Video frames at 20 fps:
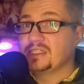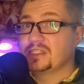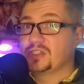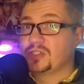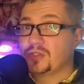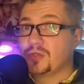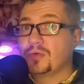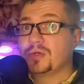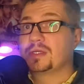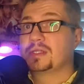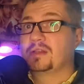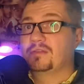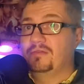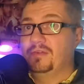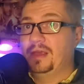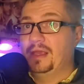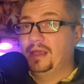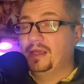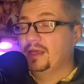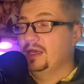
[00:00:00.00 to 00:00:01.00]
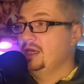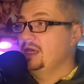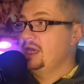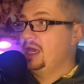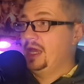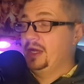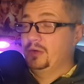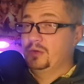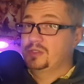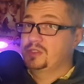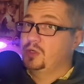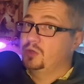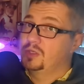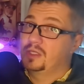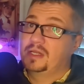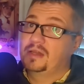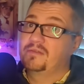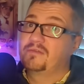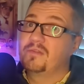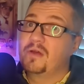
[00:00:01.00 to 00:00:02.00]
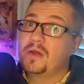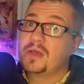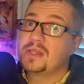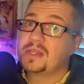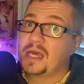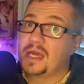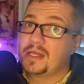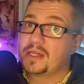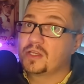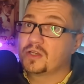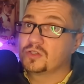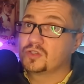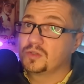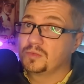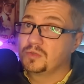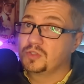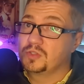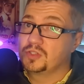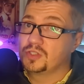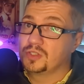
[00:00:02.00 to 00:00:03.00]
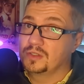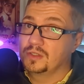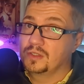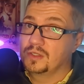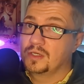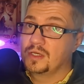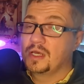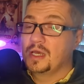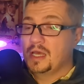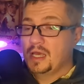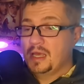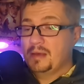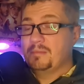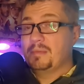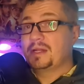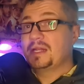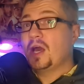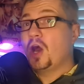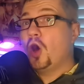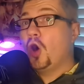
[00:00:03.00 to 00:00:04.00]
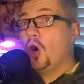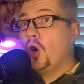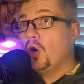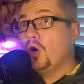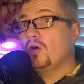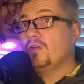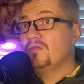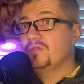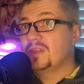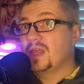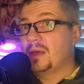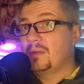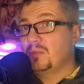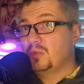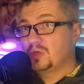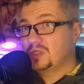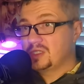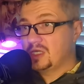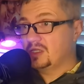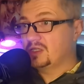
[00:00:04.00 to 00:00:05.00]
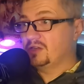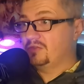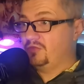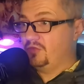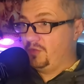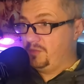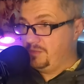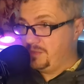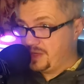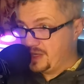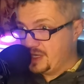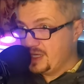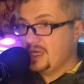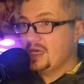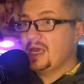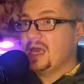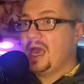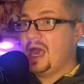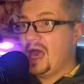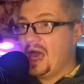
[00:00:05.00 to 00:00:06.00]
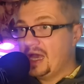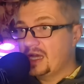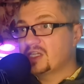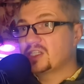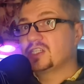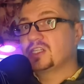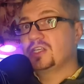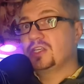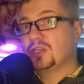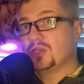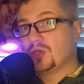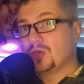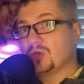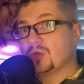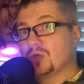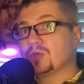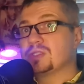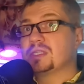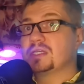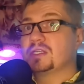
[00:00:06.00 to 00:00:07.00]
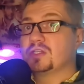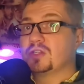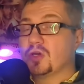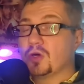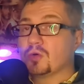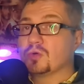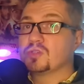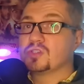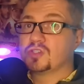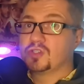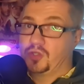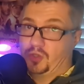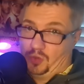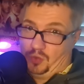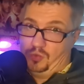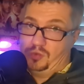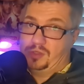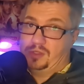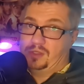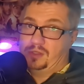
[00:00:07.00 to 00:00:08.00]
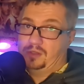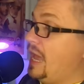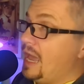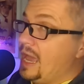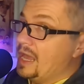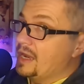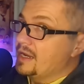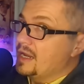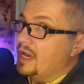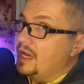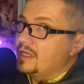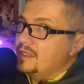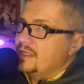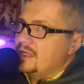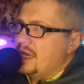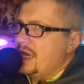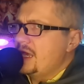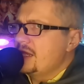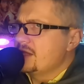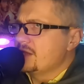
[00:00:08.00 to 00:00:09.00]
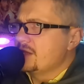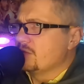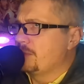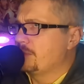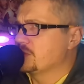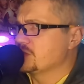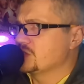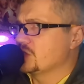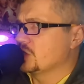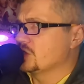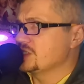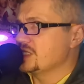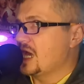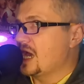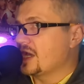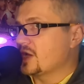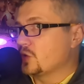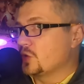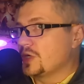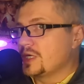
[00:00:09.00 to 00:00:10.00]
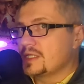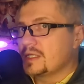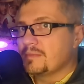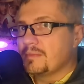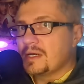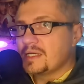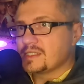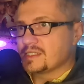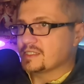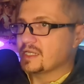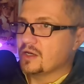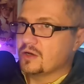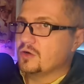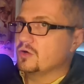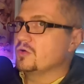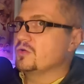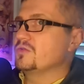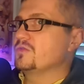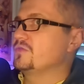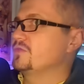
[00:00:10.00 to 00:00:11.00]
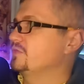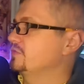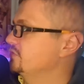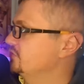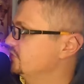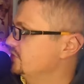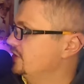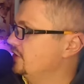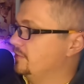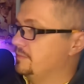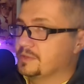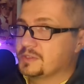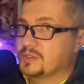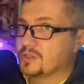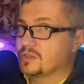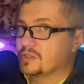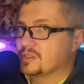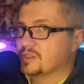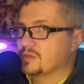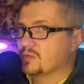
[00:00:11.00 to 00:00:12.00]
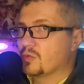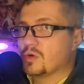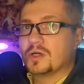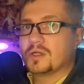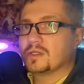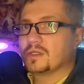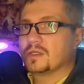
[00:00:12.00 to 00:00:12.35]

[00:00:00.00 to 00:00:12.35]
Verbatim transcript: doing the thing and resulted in very tiny contribution. But all of them resulted from me actually using those tools. And are there any repositories I created myself to the open source world?